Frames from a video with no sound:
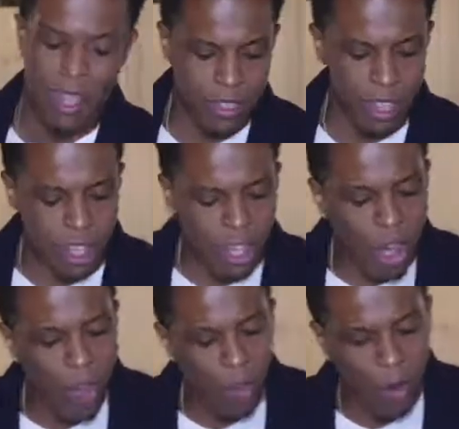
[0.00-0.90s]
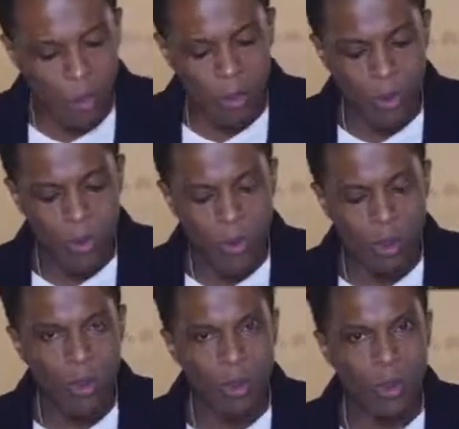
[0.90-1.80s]
The goal
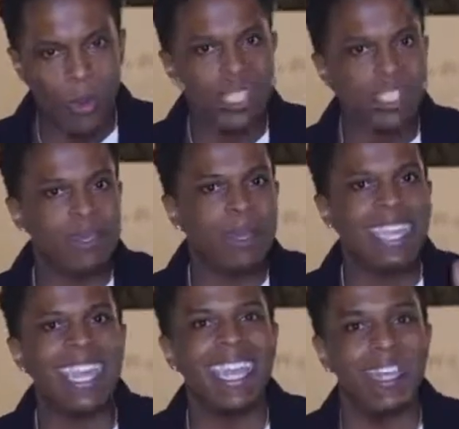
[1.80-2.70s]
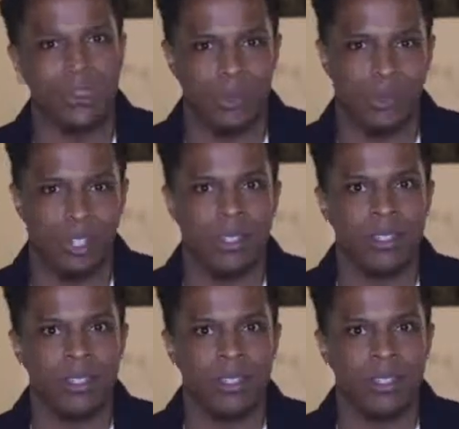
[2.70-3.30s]
was to be healed,